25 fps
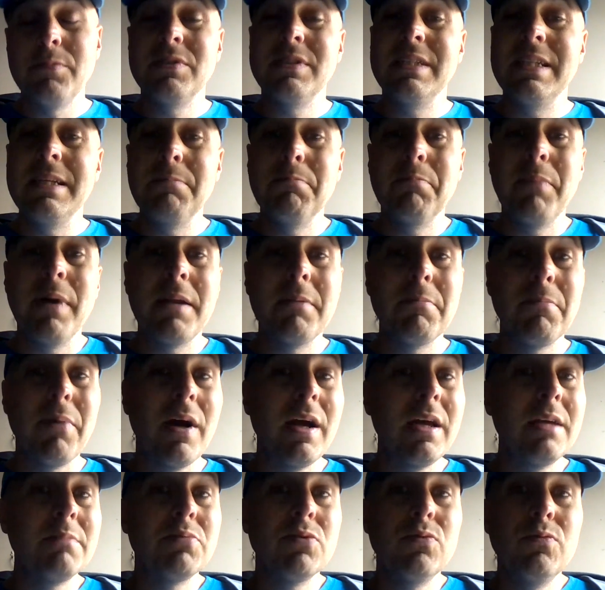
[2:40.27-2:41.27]
deep bent
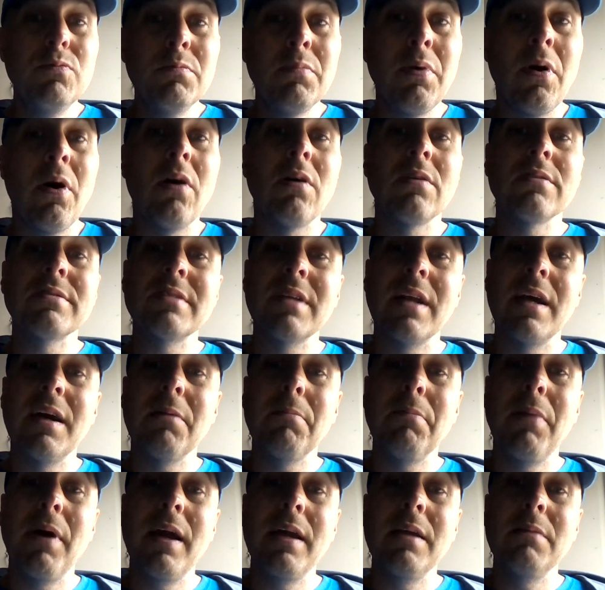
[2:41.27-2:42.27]
pipe, Umpal style
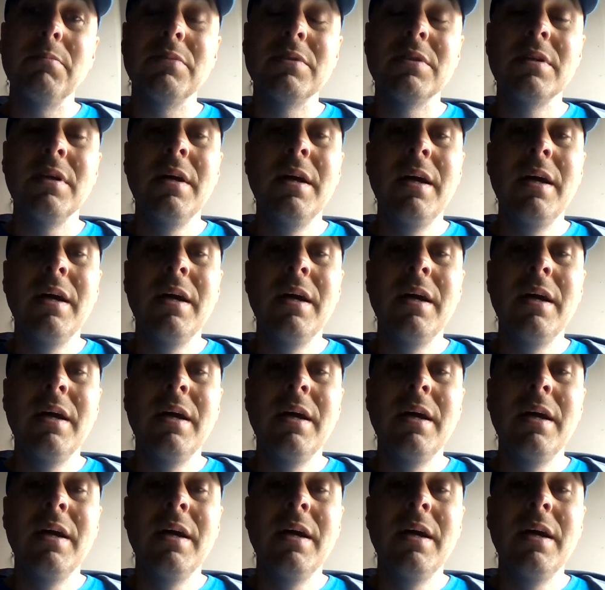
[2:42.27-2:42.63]
pipes,